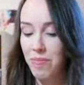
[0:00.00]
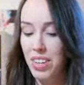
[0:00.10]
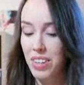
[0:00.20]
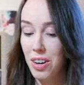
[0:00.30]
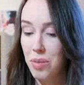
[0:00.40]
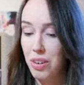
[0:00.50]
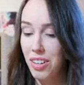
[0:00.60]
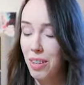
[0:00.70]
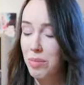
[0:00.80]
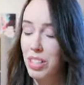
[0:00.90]
you know what?
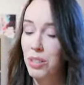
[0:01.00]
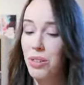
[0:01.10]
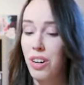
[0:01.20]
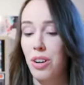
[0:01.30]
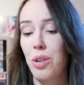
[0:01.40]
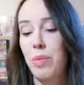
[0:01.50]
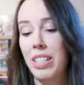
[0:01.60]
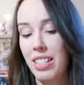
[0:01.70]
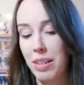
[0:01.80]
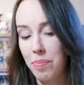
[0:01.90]
I'm still gonna open some